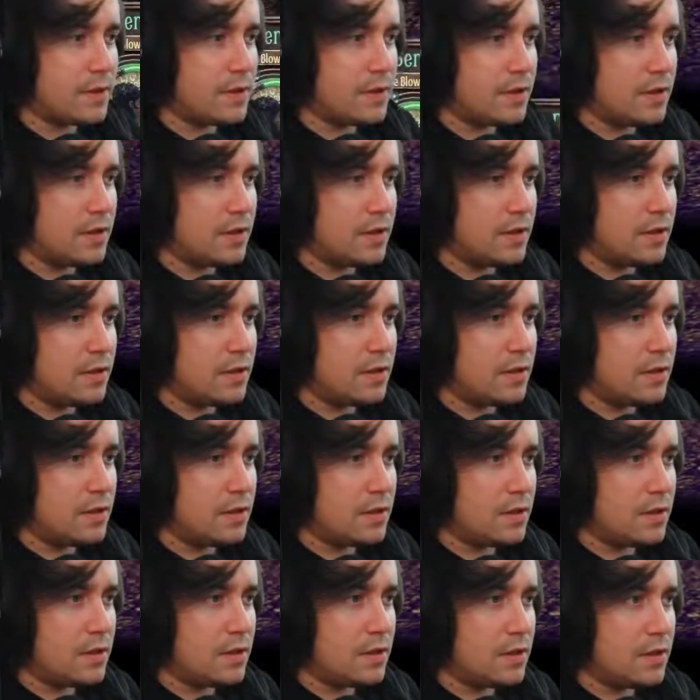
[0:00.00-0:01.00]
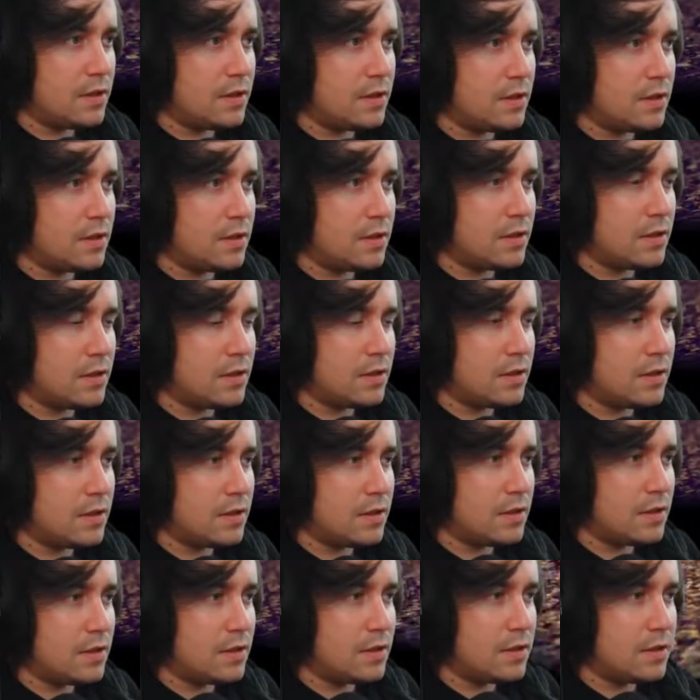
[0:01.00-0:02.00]

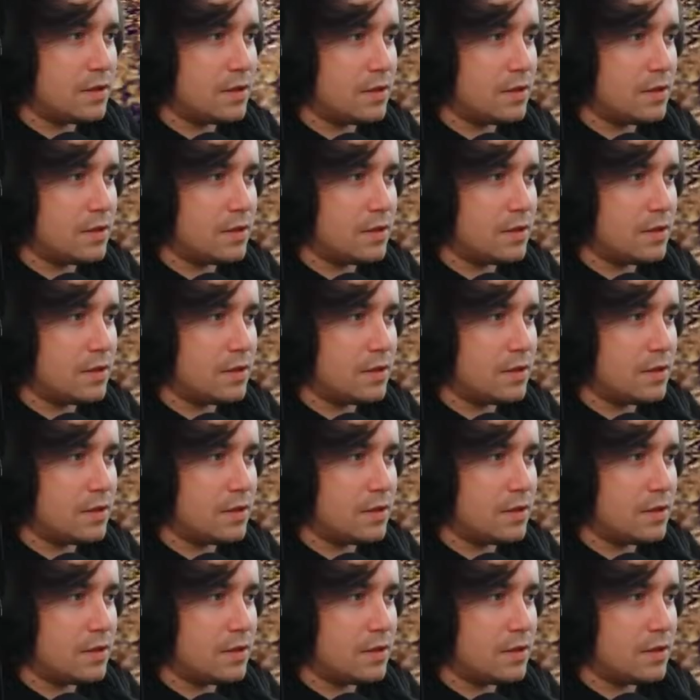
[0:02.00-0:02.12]
Nothing is said.